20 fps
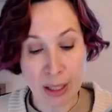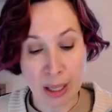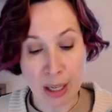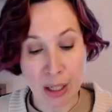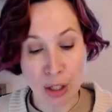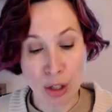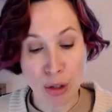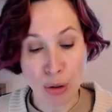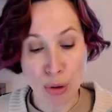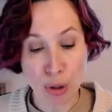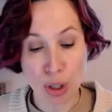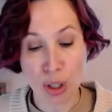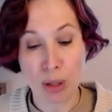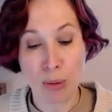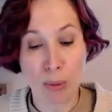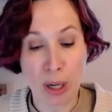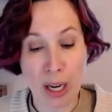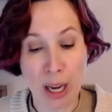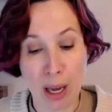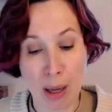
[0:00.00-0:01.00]
And usually
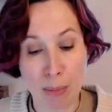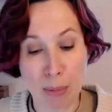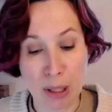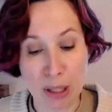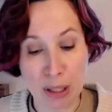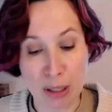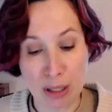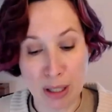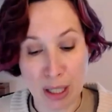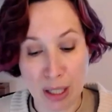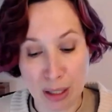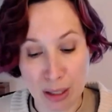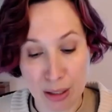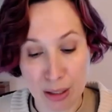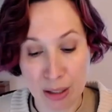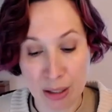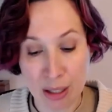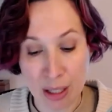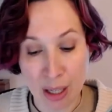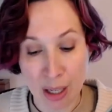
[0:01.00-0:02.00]
what happens
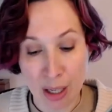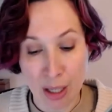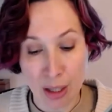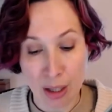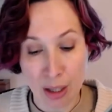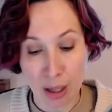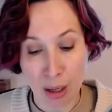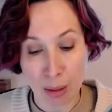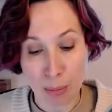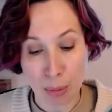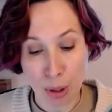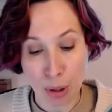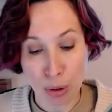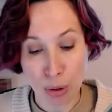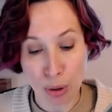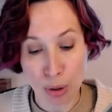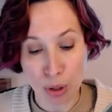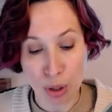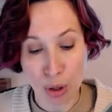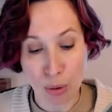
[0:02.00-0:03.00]
is the
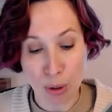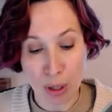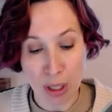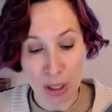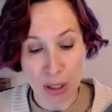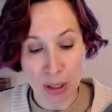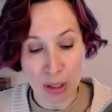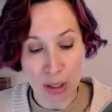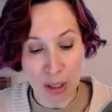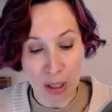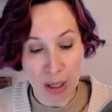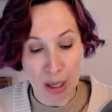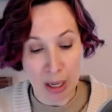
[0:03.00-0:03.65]
computer is going,